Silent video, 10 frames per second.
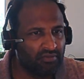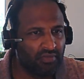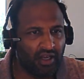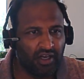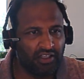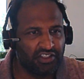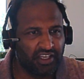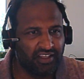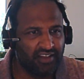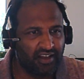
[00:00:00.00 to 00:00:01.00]
and
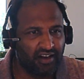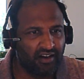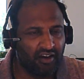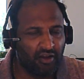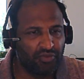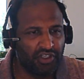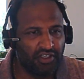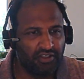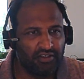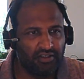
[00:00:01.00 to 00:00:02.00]
checking the kernel
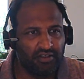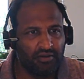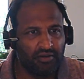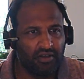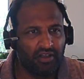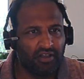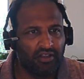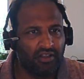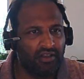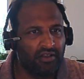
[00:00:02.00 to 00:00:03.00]
object,
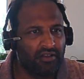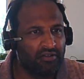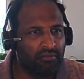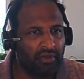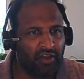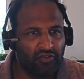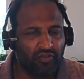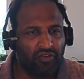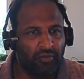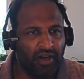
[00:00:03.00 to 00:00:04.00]

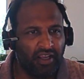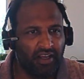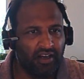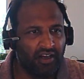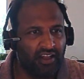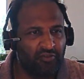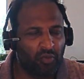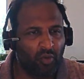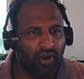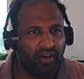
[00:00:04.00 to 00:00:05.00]
Microsoft Semantic Kernel has
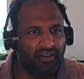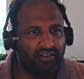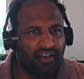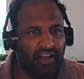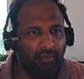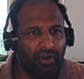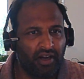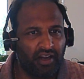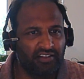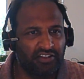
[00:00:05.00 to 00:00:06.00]
provided the helper
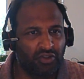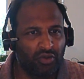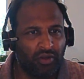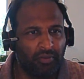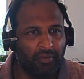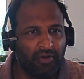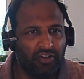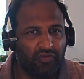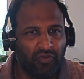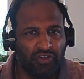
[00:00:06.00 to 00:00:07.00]
class to implement
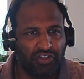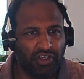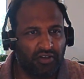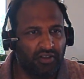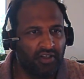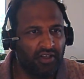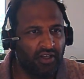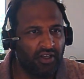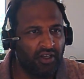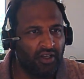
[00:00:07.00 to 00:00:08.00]
this feature.
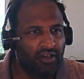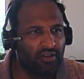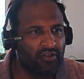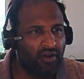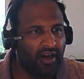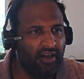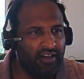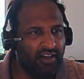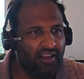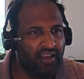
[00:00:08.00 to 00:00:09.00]
So
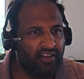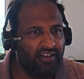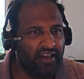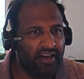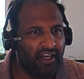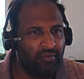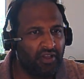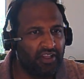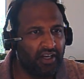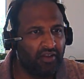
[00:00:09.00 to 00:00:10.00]
until here, the line
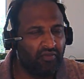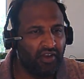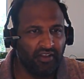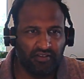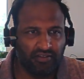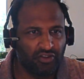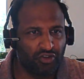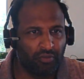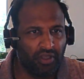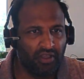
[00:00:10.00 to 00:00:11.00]
number 35
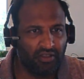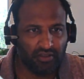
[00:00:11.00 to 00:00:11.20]
should be,